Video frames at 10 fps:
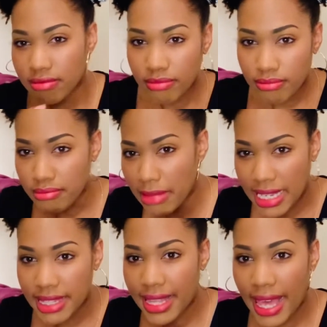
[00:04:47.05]

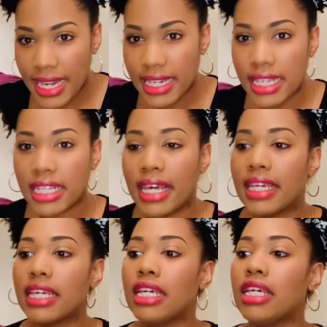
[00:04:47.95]
made the editing, like
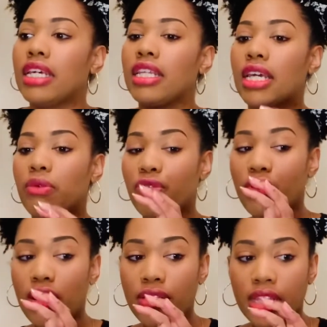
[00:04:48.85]
it would
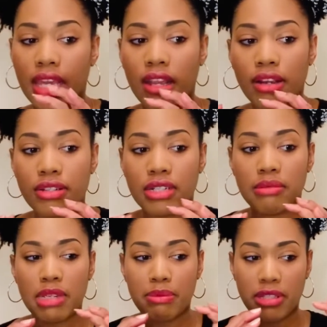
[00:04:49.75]
follow the character,
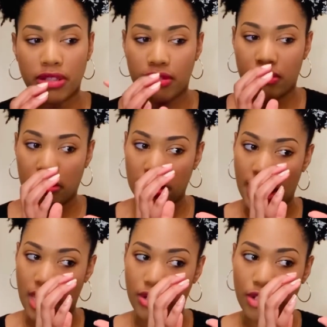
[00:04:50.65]
maybe
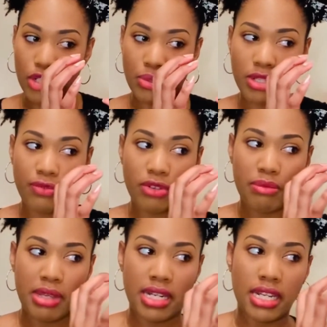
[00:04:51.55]
land on a tree for a
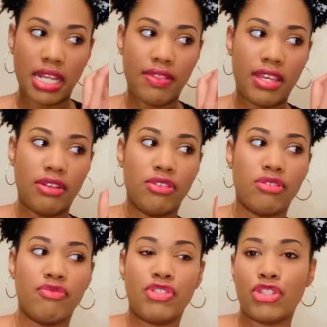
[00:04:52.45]
minute, and then
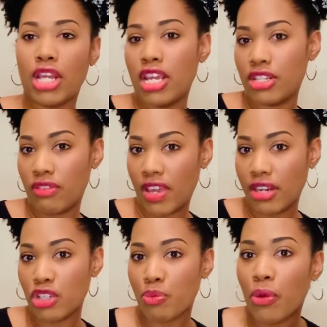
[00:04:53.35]
change the
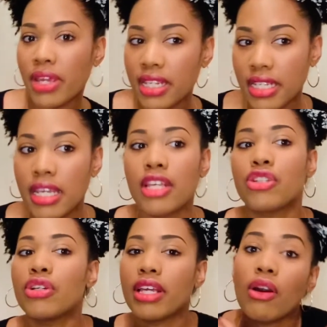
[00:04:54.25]
vantage point. So
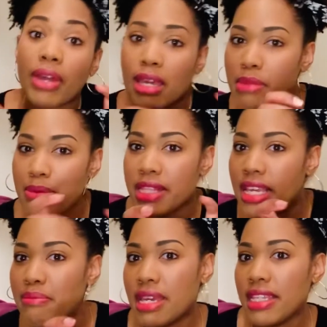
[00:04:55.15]
you're like, okay, maybe they
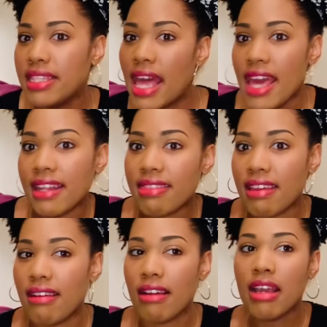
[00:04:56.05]
made the edit
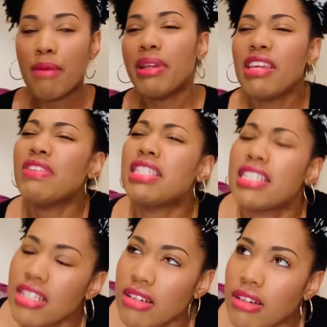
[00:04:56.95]
there. But even
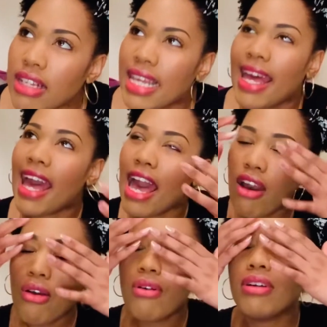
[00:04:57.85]
still,
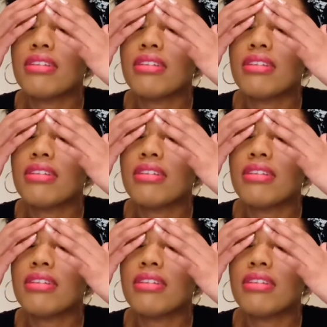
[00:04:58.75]
how,